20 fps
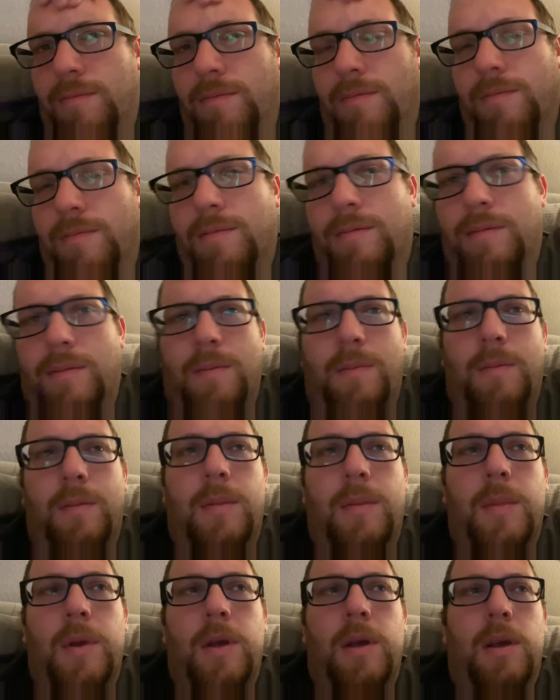
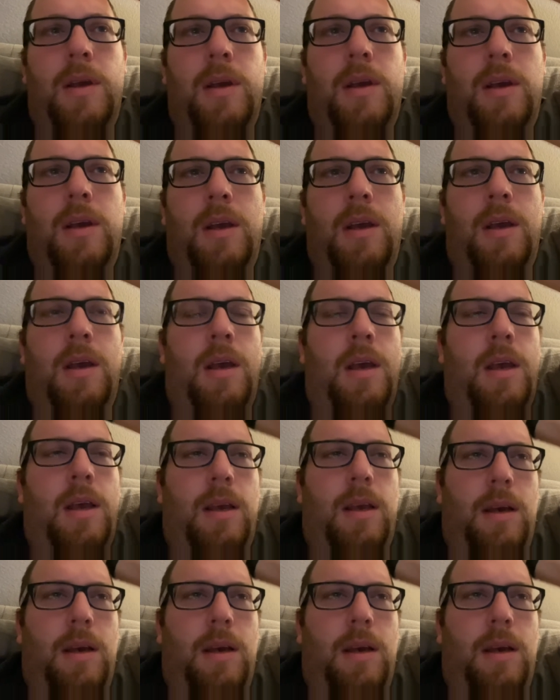(no one is talking)